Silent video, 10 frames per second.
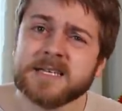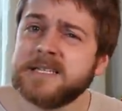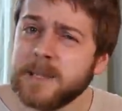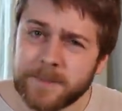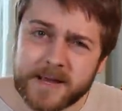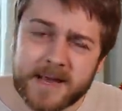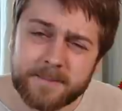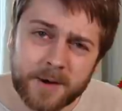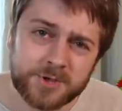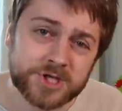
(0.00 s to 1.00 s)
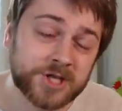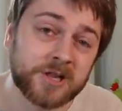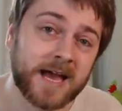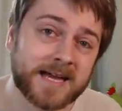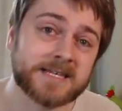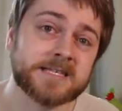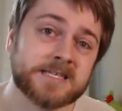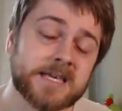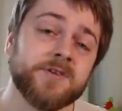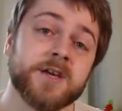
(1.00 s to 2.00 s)
deeply emotional and
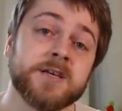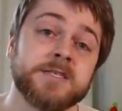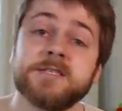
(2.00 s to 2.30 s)
serious,